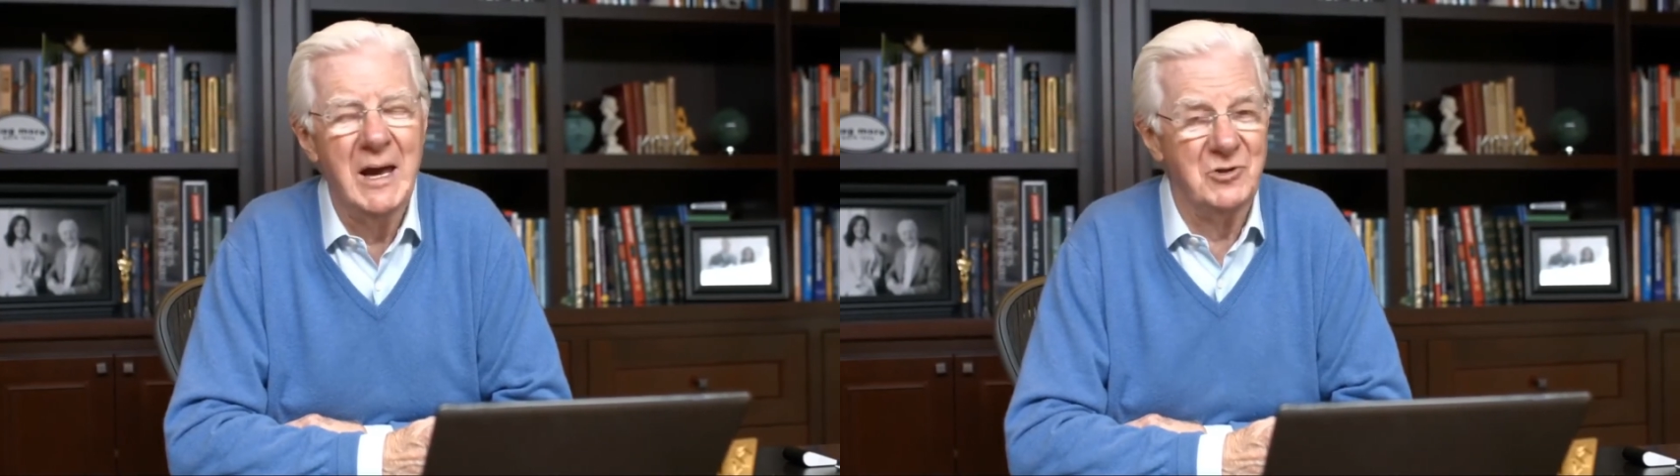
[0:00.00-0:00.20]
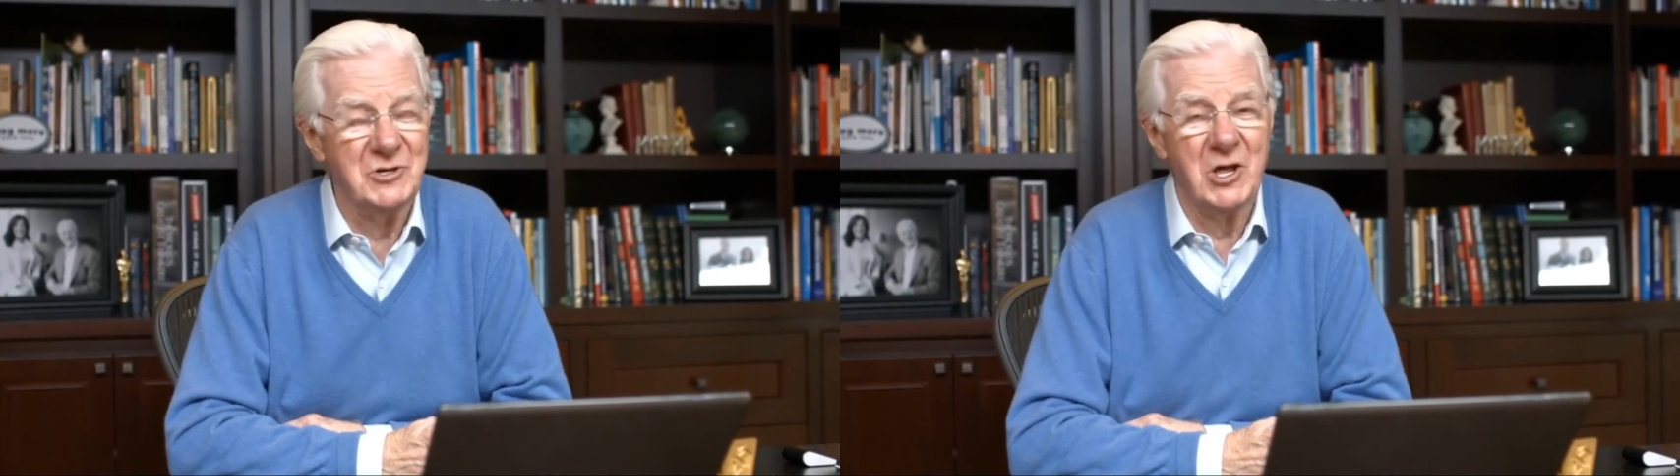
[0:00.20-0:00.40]

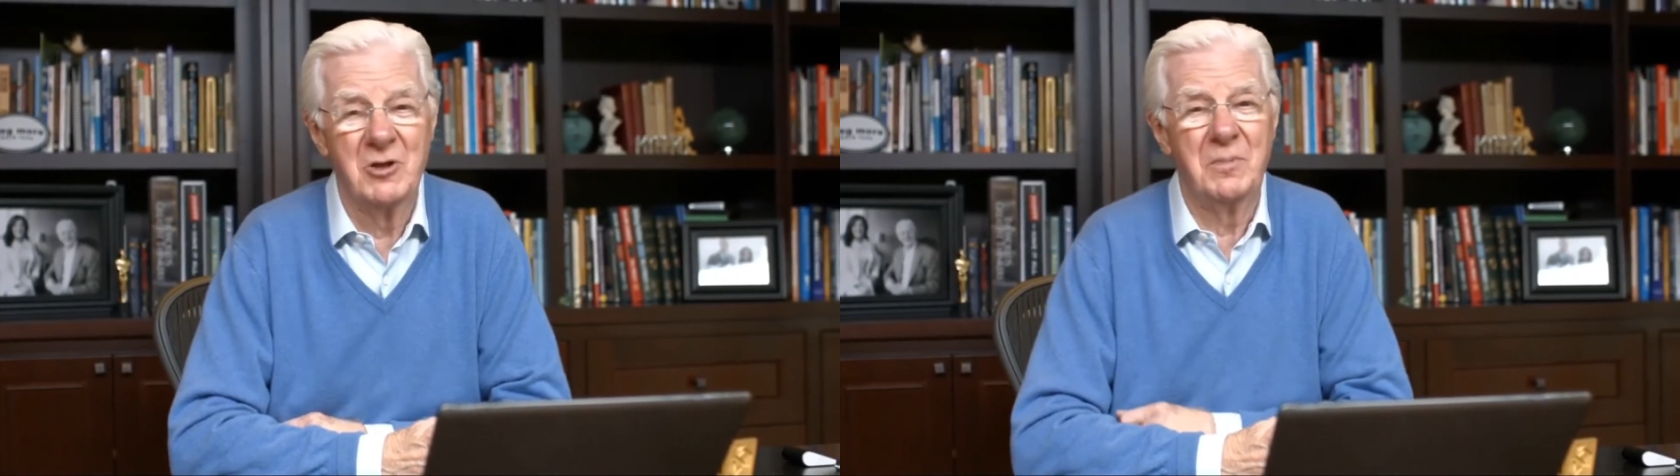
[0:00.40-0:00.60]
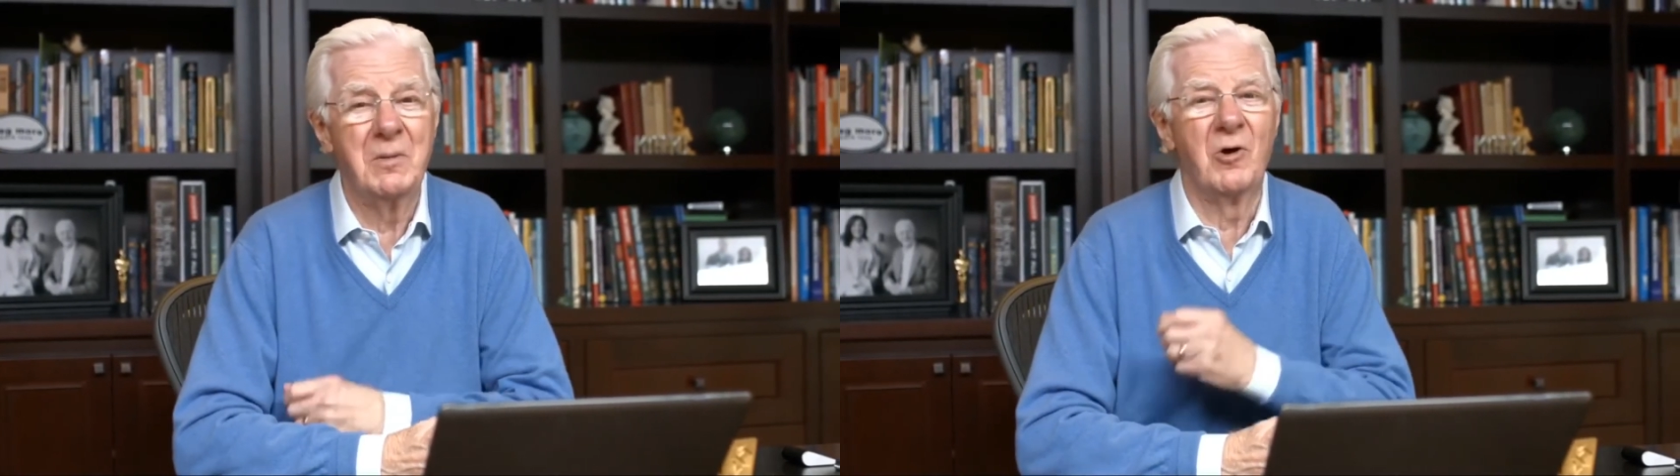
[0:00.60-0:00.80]
and there's
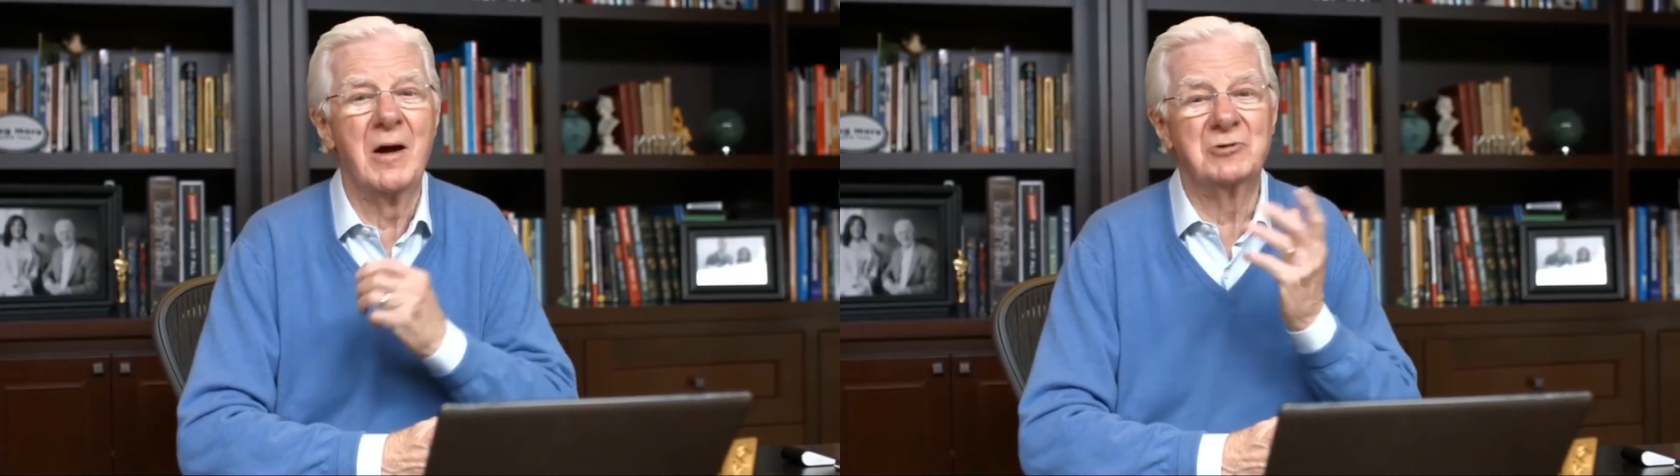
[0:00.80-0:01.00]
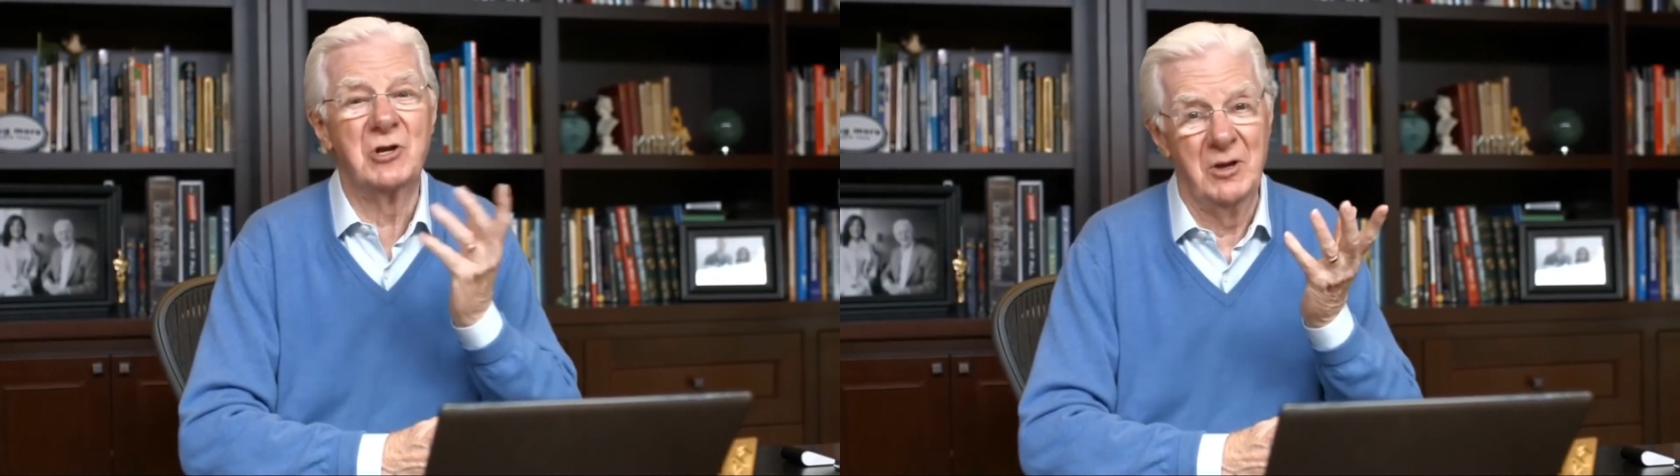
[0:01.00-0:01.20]
other people who are
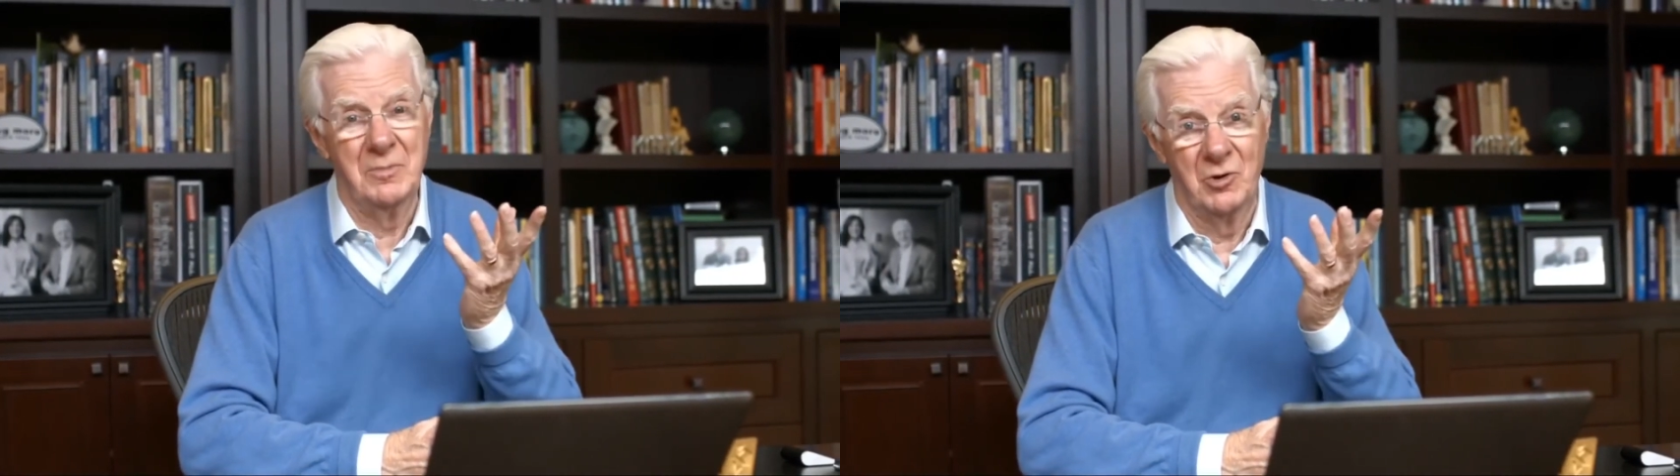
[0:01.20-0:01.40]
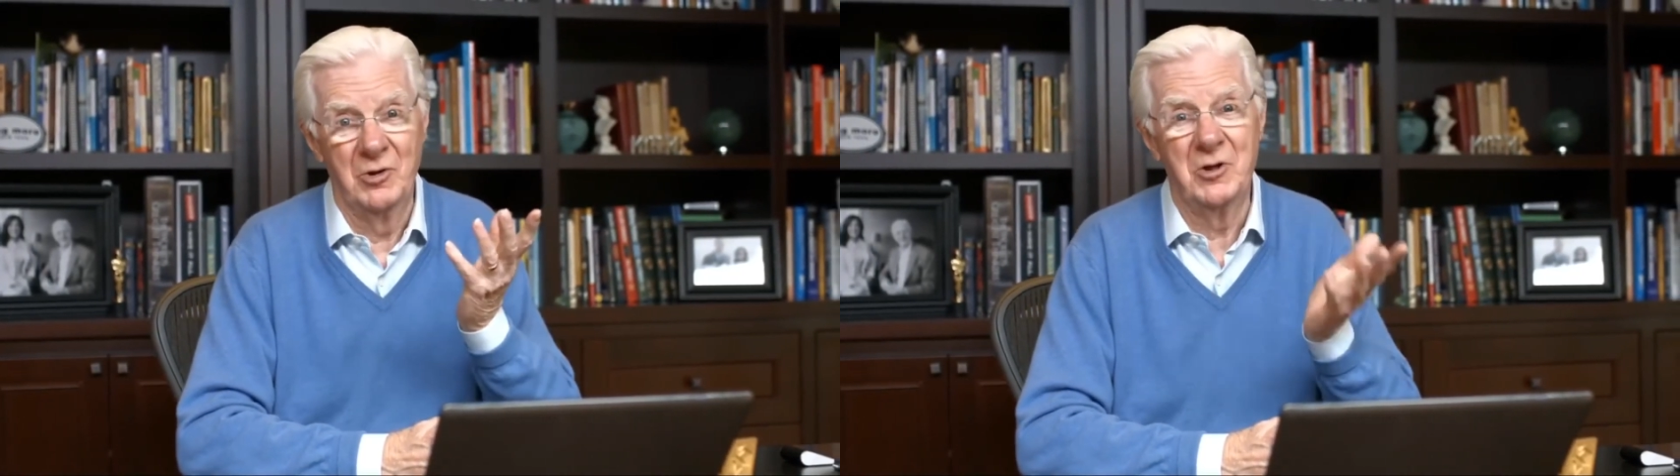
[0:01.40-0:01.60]
absolutely
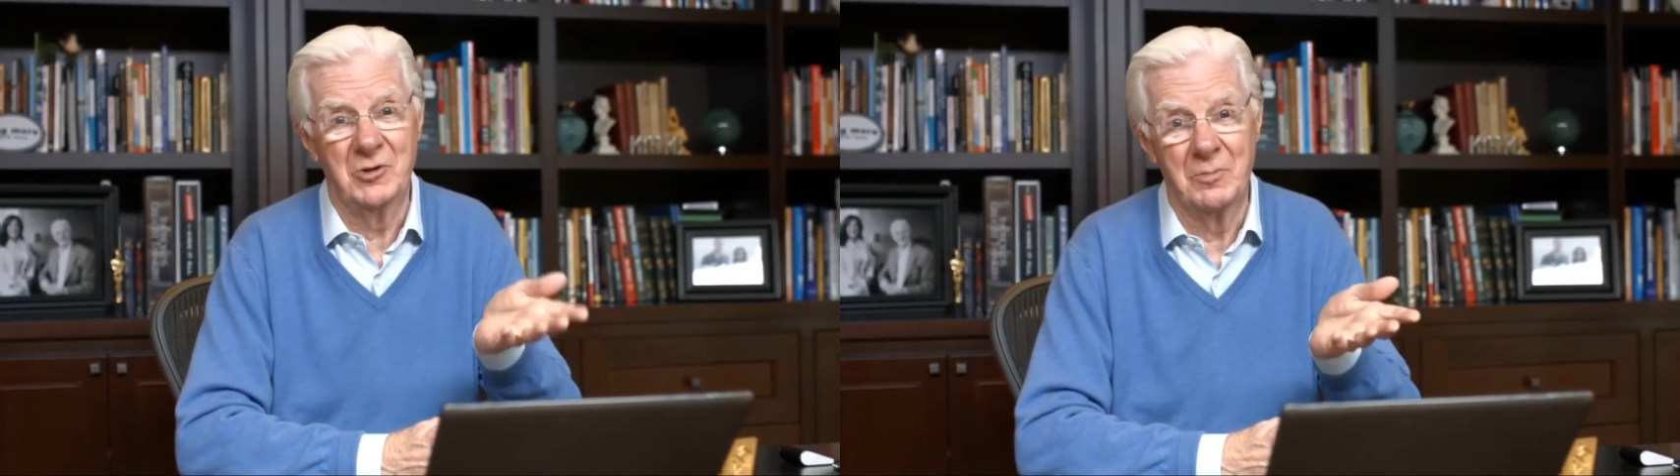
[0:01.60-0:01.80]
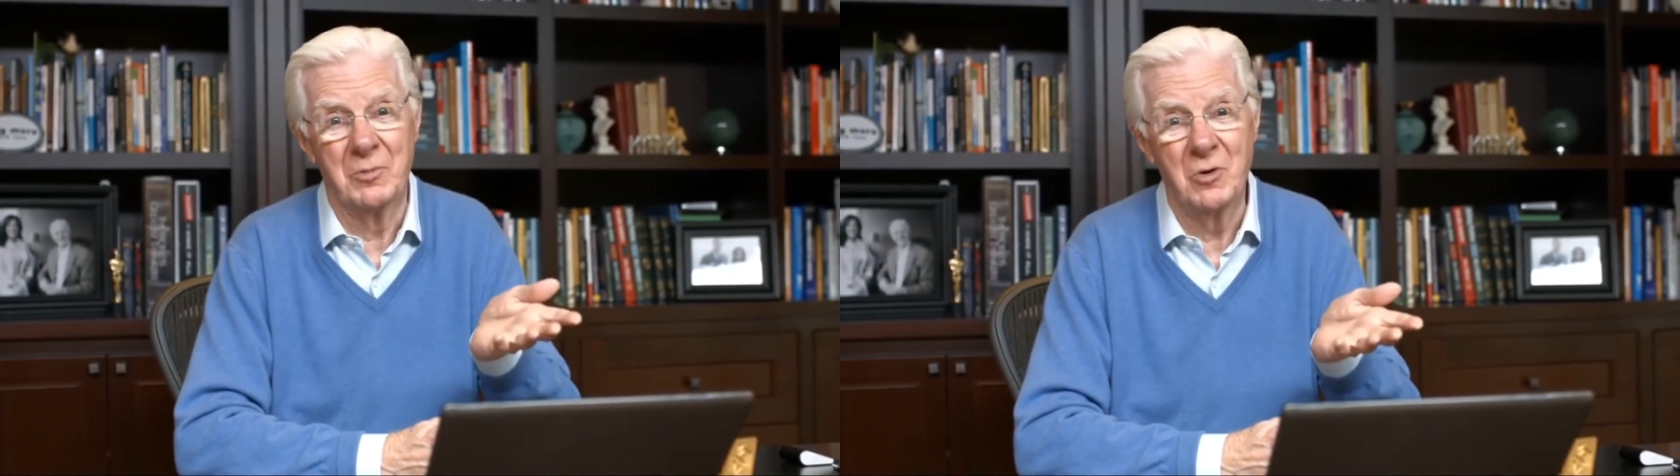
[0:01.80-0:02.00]
brilliant and
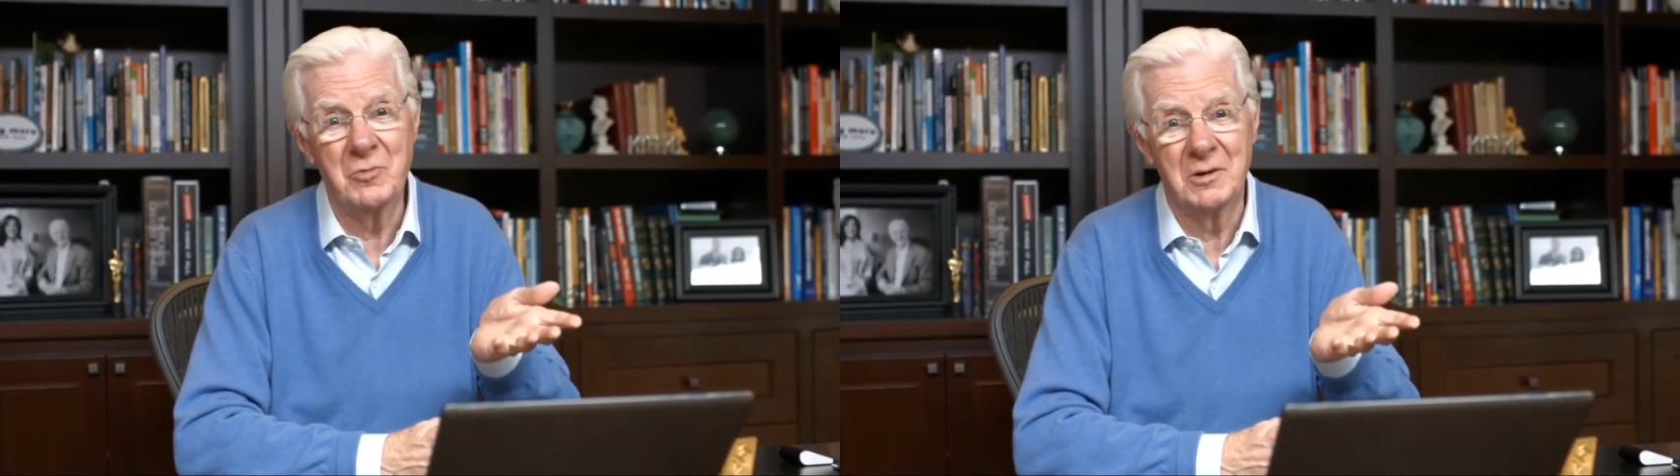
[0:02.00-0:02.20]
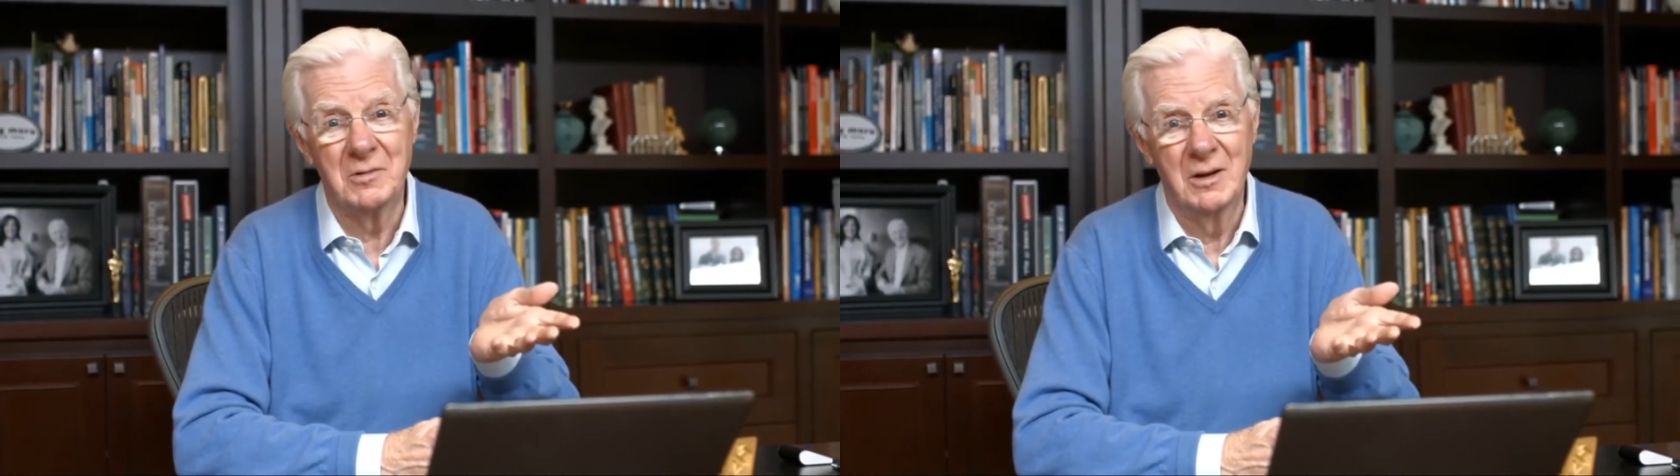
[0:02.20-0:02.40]
they're broke?